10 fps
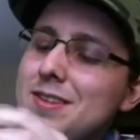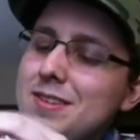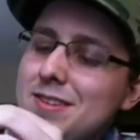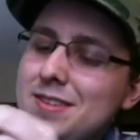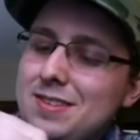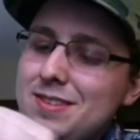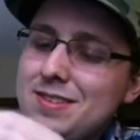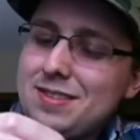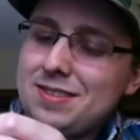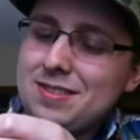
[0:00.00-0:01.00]

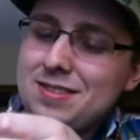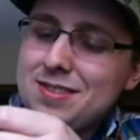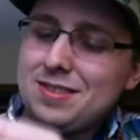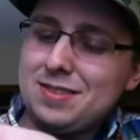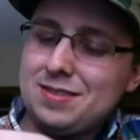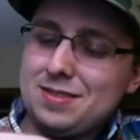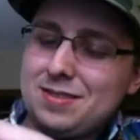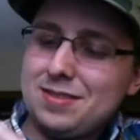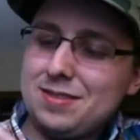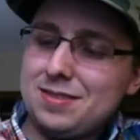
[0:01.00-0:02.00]

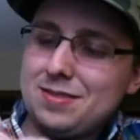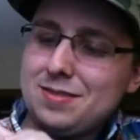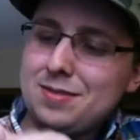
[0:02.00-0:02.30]
(no one is talking)